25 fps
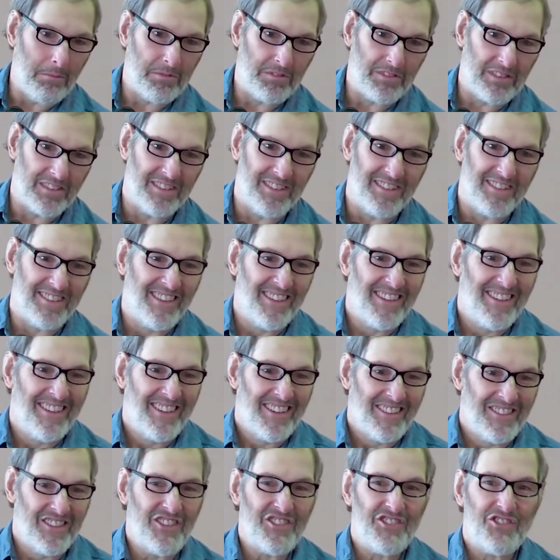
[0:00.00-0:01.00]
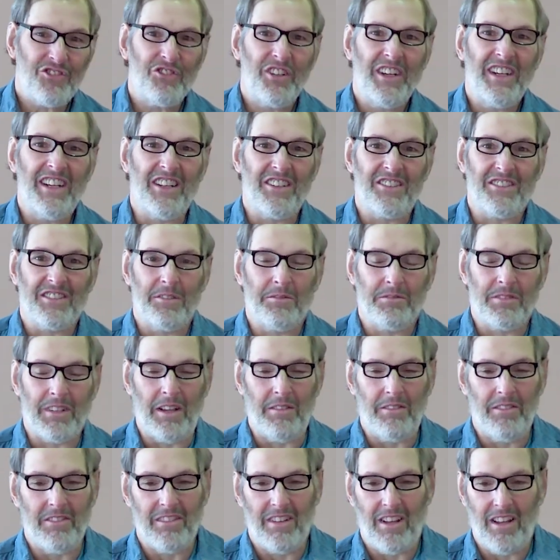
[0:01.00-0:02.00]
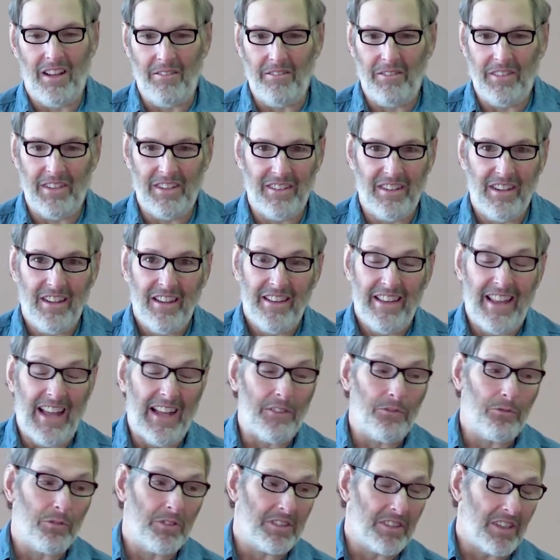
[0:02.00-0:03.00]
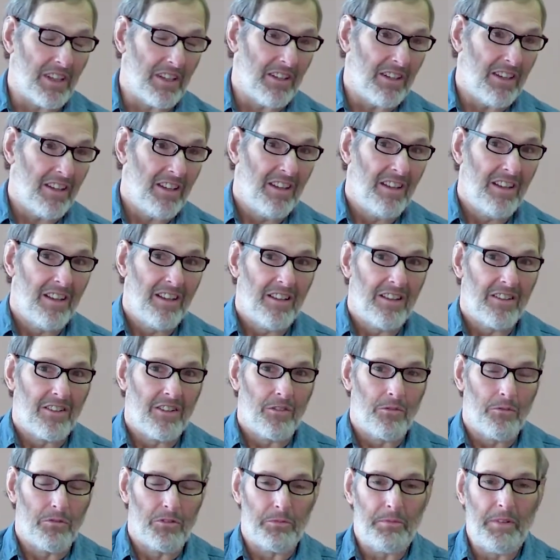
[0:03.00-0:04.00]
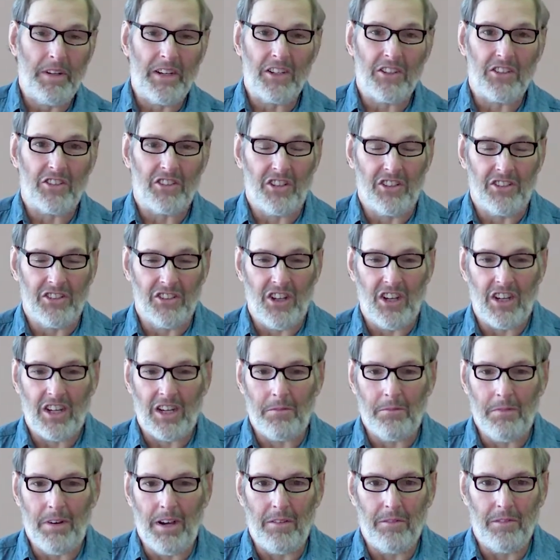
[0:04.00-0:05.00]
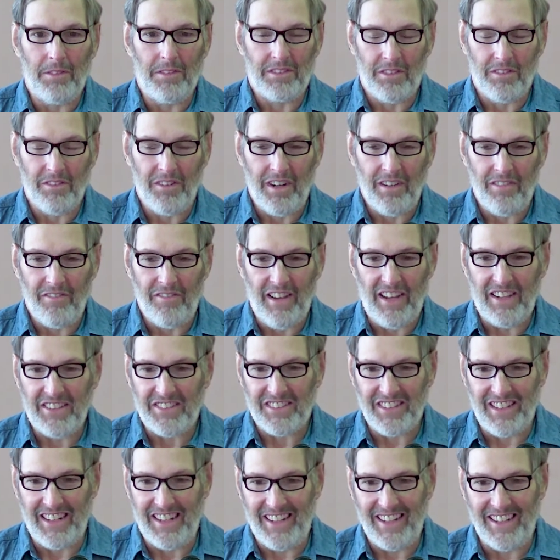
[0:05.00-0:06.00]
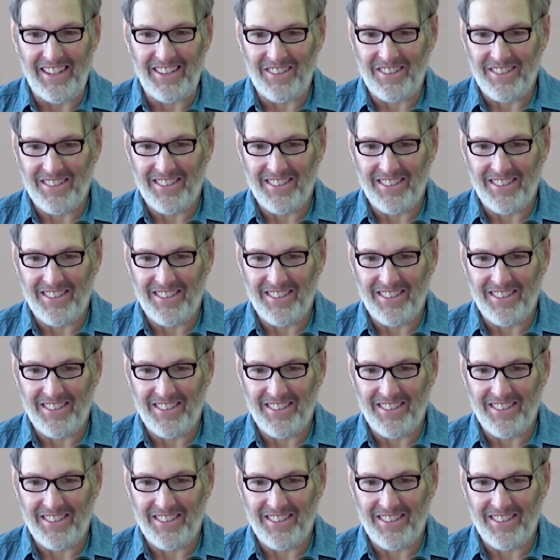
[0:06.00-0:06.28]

And just read it sometime. I mean, that's what the speaker is going to talk about. But it's a very fascinating